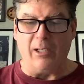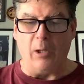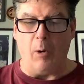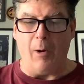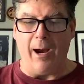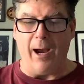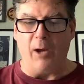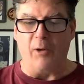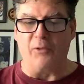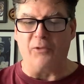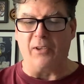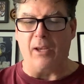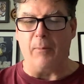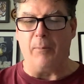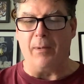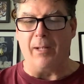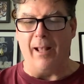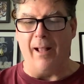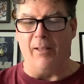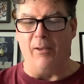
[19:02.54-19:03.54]
Ohio State
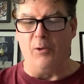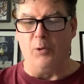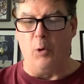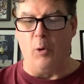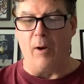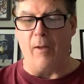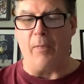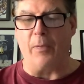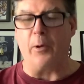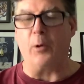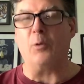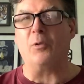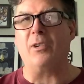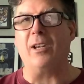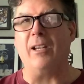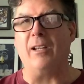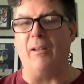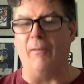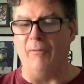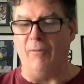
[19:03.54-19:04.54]
beat Illinois
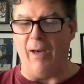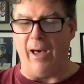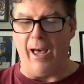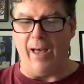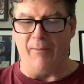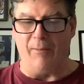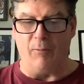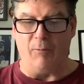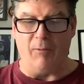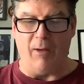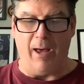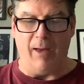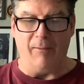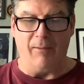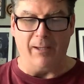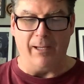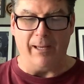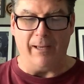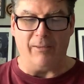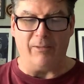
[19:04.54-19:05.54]
13-5 in 5
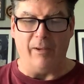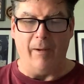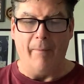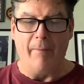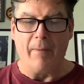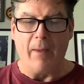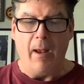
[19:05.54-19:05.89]
innings.